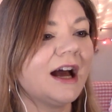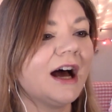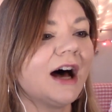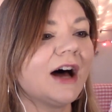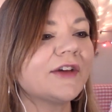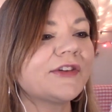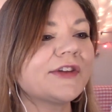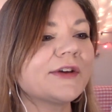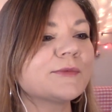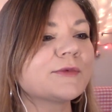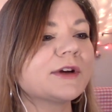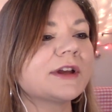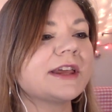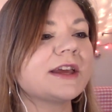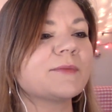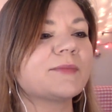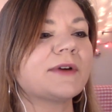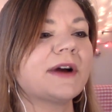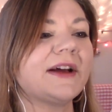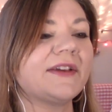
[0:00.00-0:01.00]
Also, I'm really
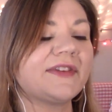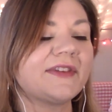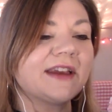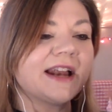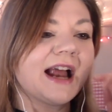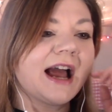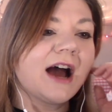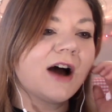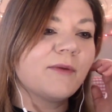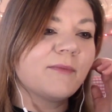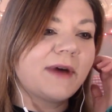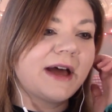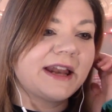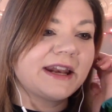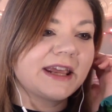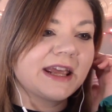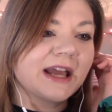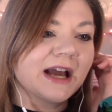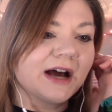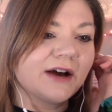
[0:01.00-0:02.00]
impressed at how
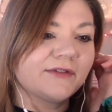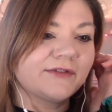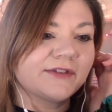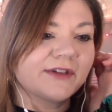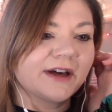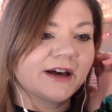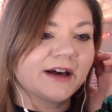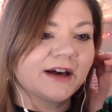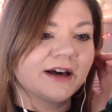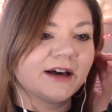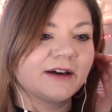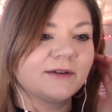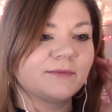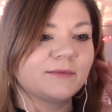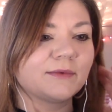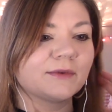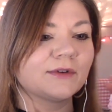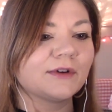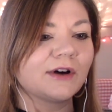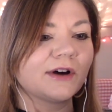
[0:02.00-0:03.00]
many of the
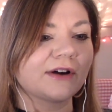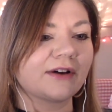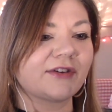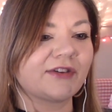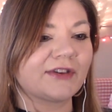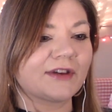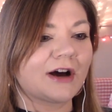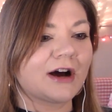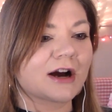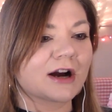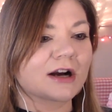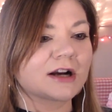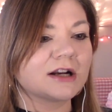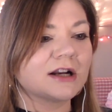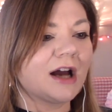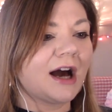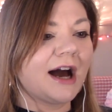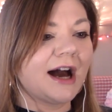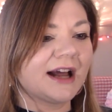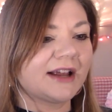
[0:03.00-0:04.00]
looks are
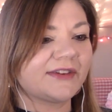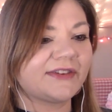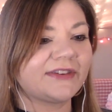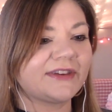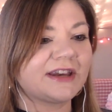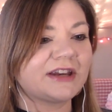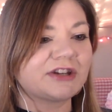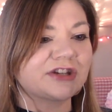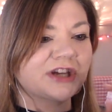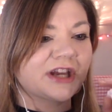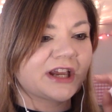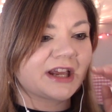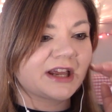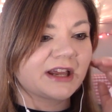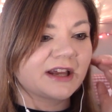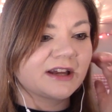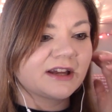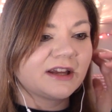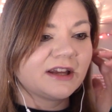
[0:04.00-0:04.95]
not CG.